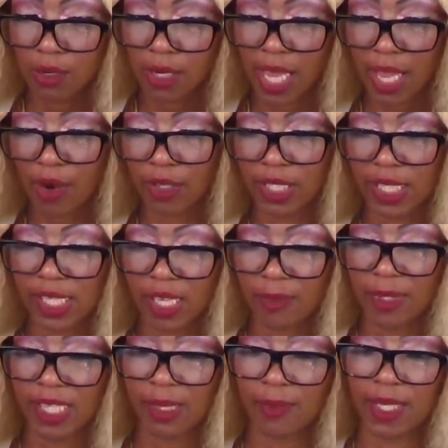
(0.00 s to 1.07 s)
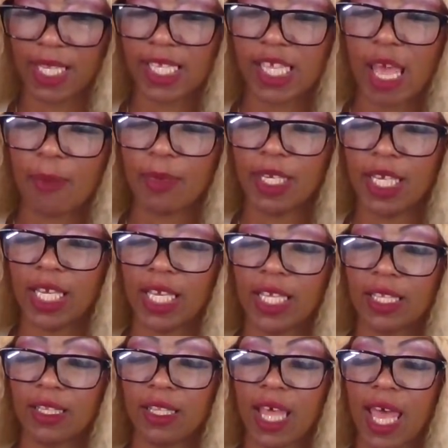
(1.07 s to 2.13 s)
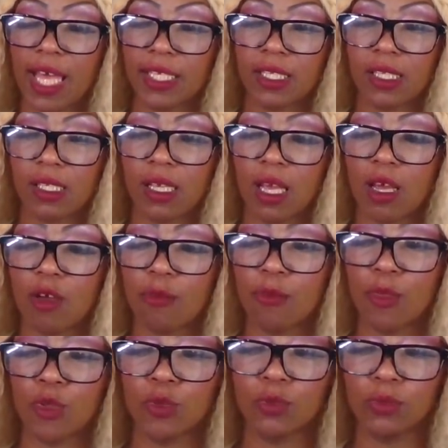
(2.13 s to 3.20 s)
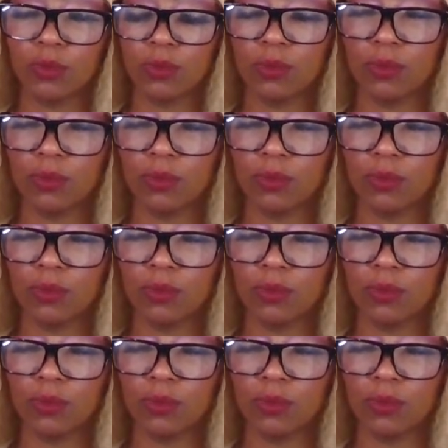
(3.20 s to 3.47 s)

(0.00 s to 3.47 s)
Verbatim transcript: Okay, or this could be something that's happening in that um, moon.